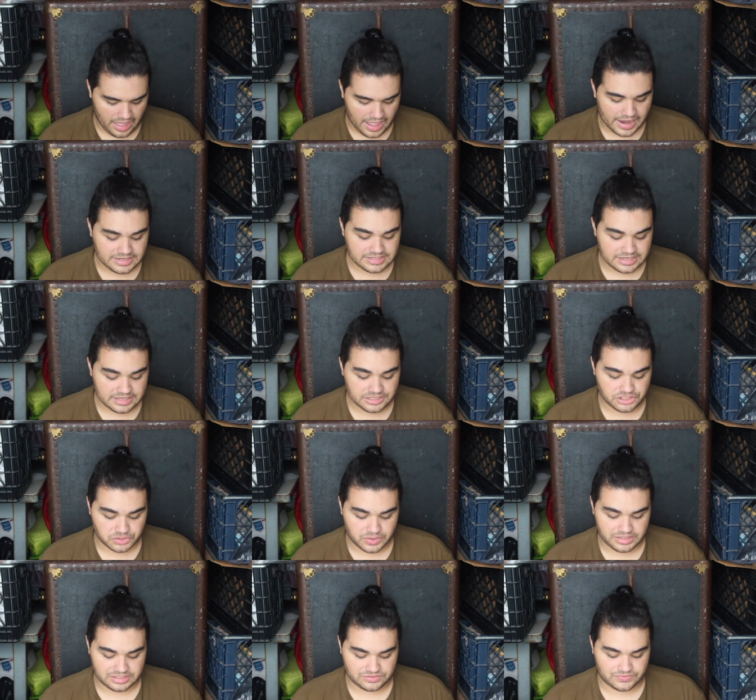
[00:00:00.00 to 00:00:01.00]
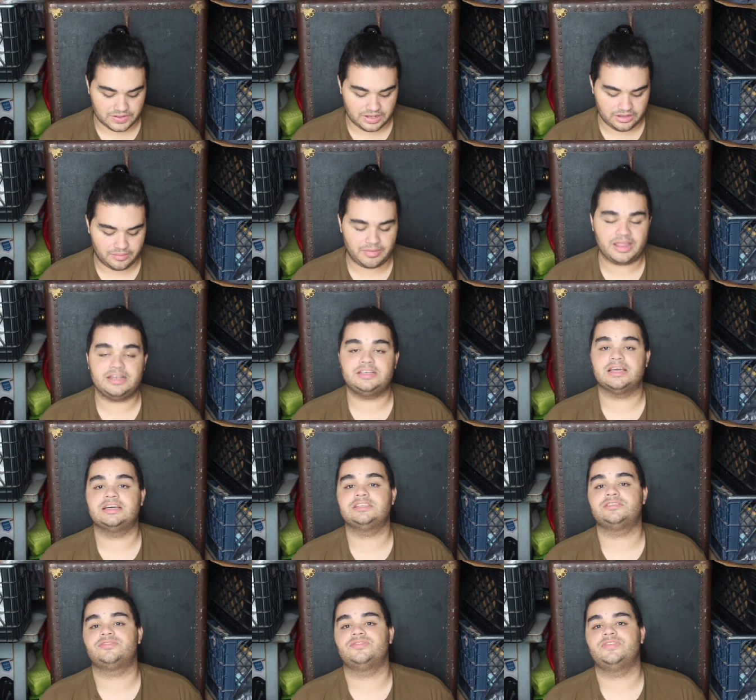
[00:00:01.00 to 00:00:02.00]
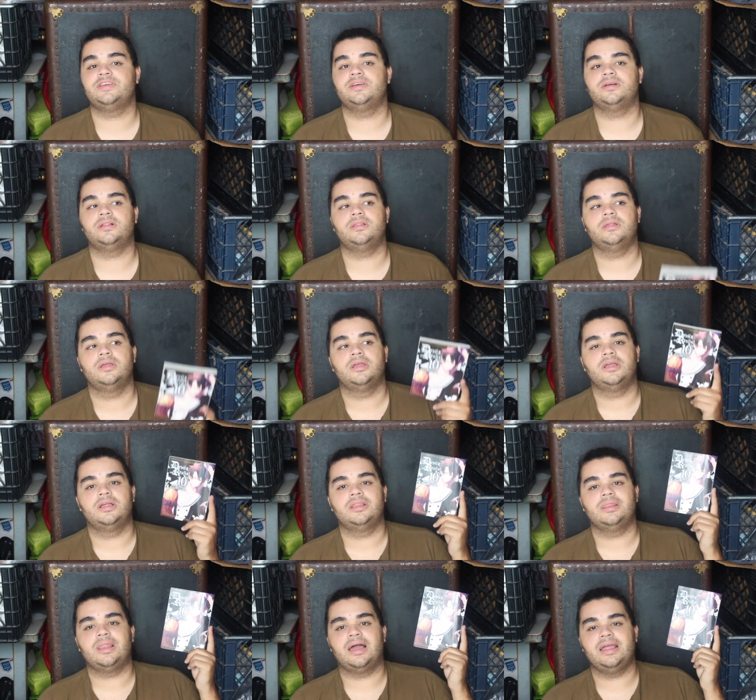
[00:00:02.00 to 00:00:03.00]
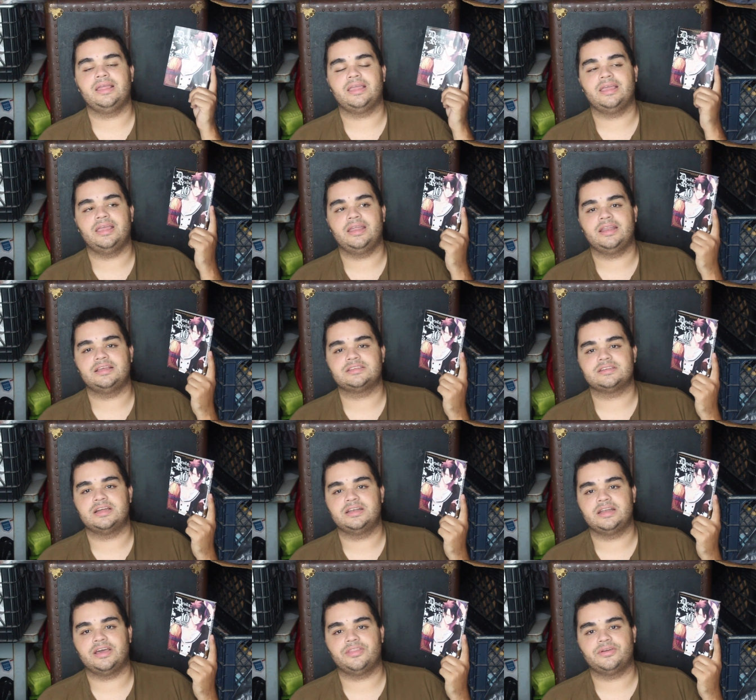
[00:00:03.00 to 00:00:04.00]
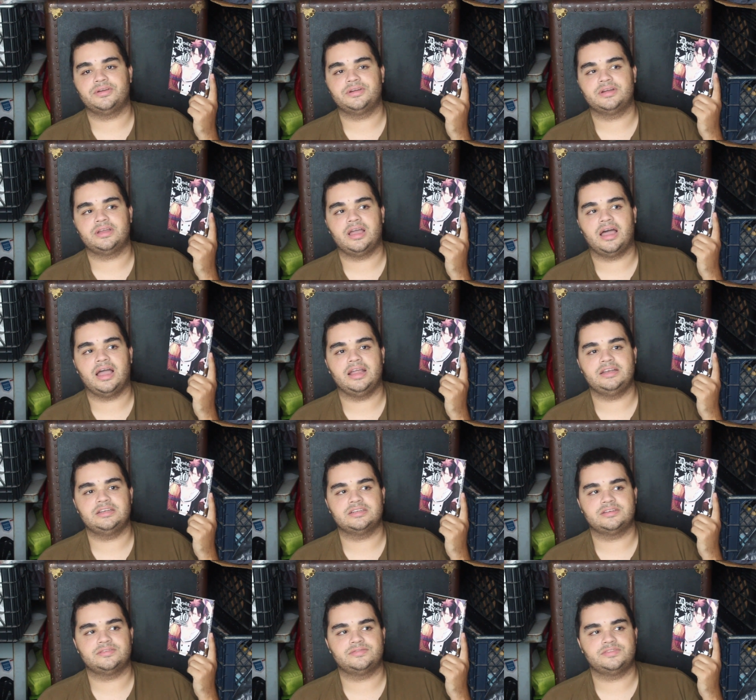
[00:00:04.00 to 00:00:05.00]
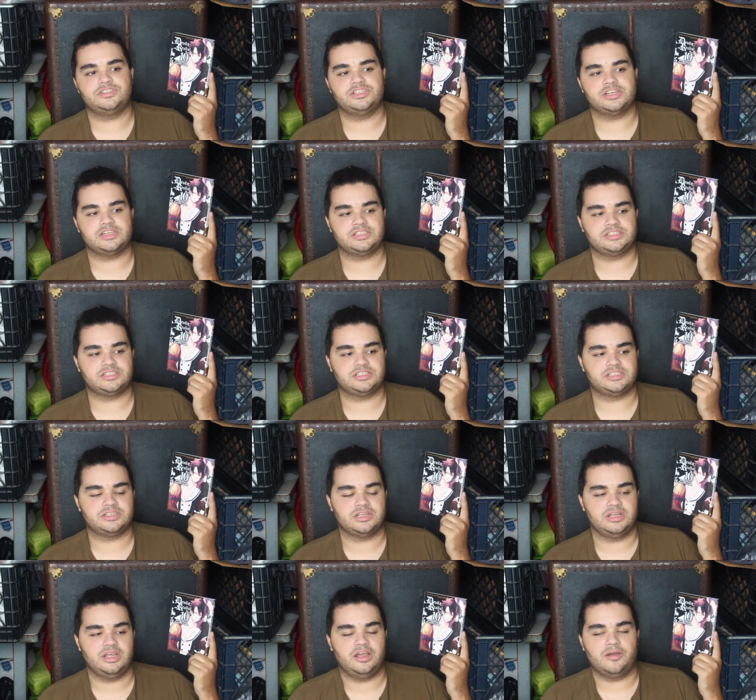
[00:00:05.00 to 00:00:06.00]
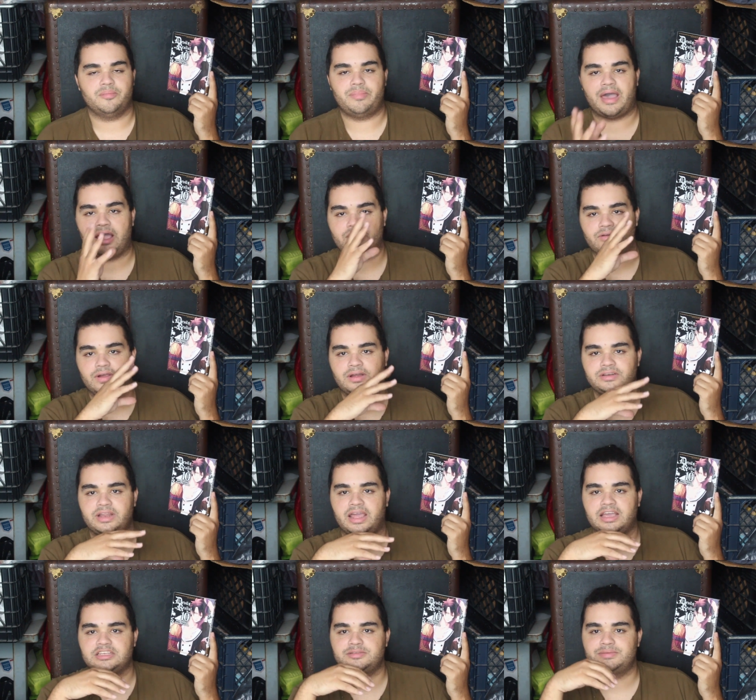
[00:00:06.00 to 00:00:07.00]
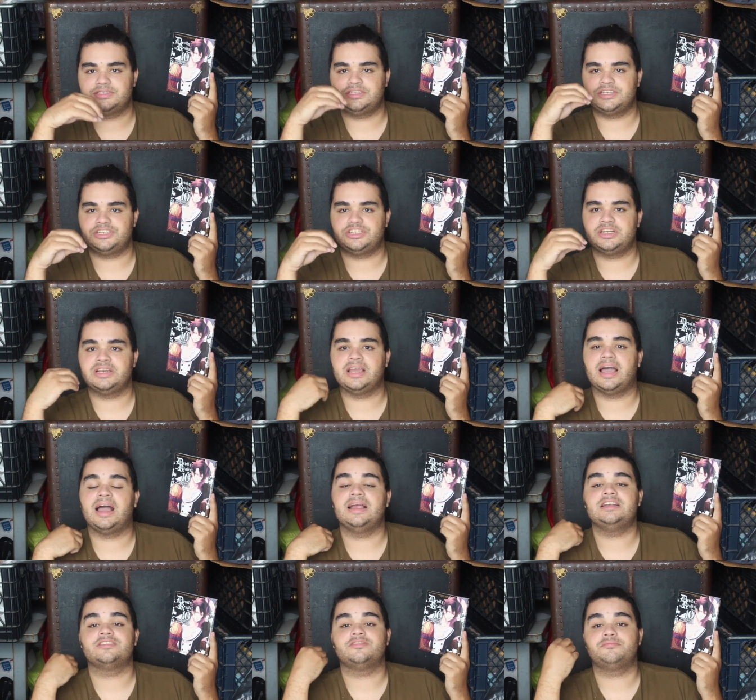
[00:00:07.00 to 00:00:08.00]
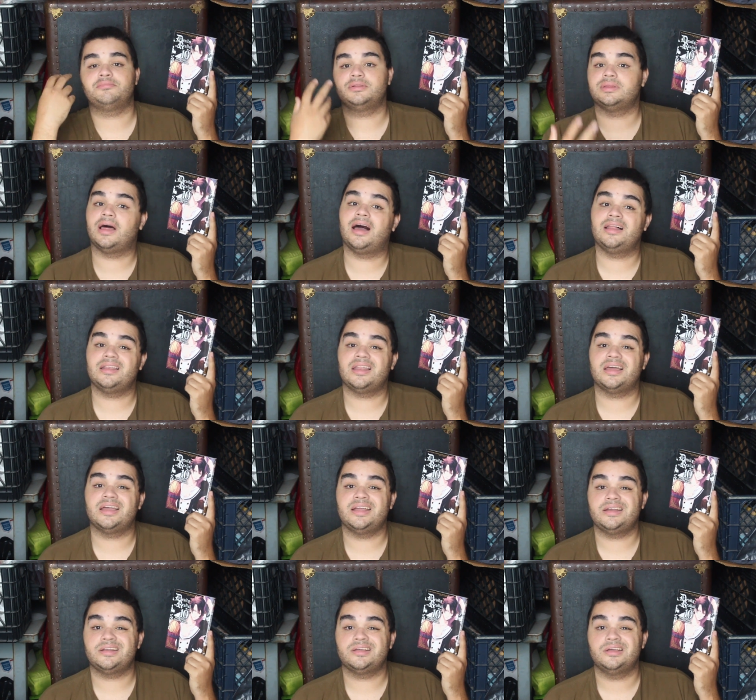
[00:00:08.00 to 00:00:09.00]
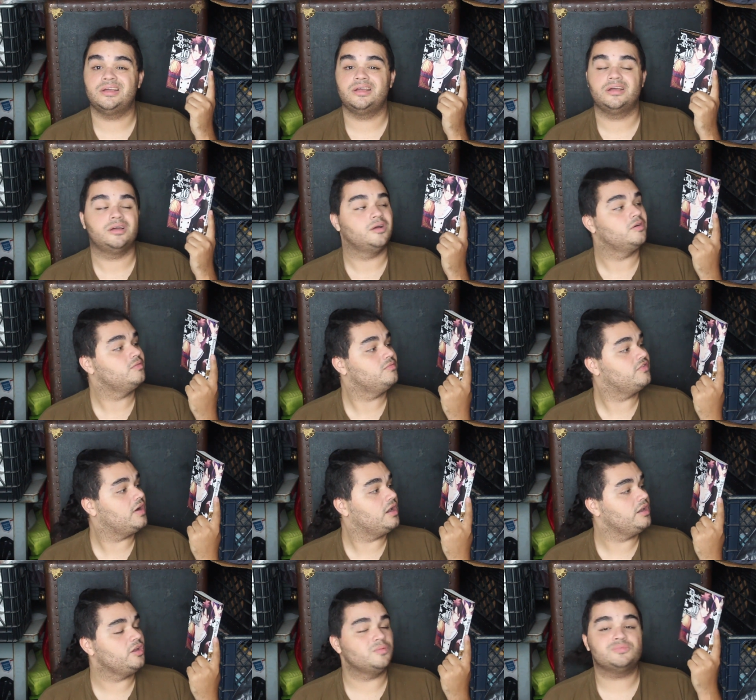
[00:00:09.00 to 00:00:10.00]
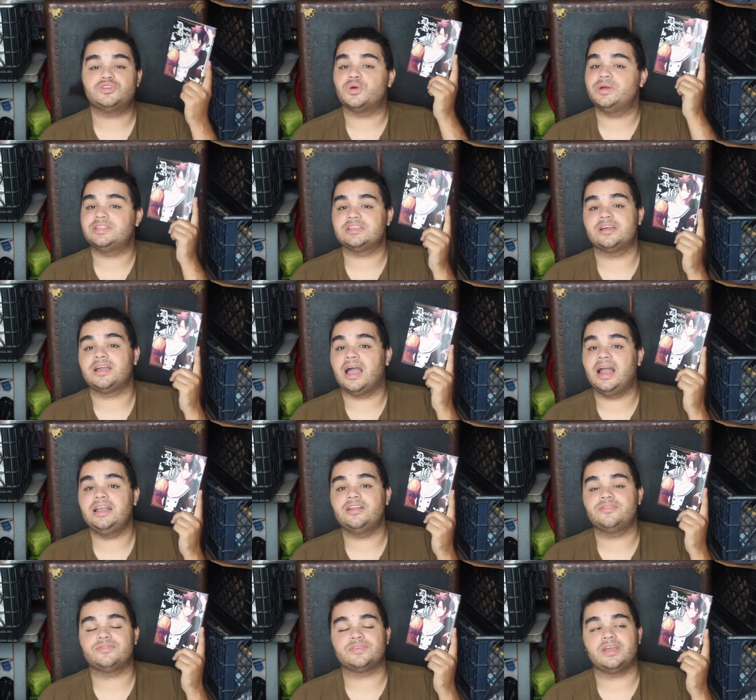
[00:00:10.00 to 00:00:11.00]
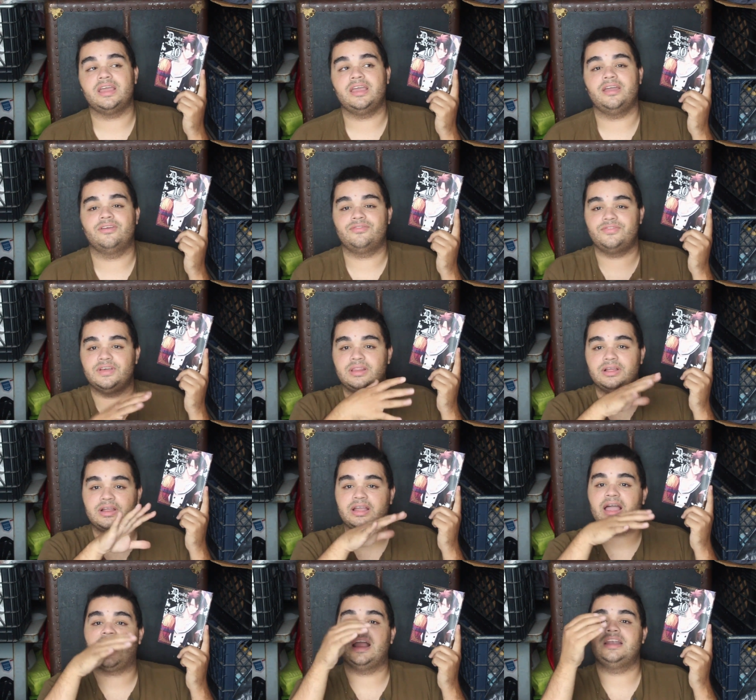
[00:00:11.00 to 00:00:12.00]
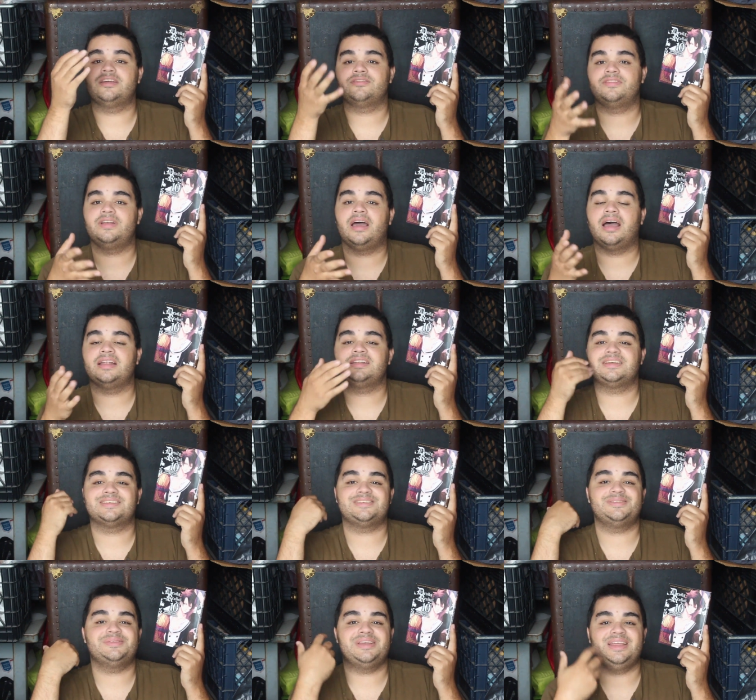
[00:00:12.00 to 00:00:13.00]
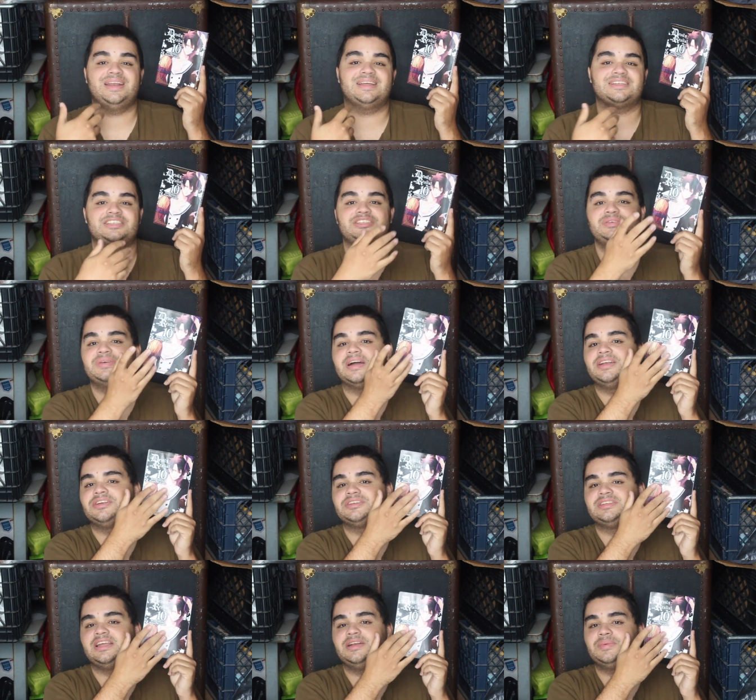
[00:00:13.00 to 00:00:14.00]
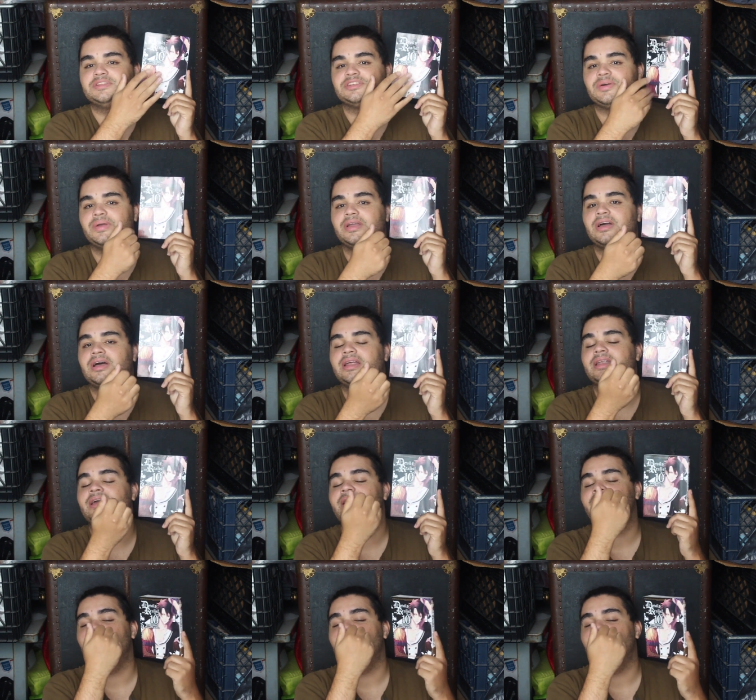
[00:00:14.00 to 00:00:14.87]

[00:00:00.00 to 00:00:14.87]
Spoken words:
I did enjoy this volume. It does feel like it is another kind of just background exposition kind of plotline volume. So it's a kind of a filler, kind of not, because you need it to understand what's going on.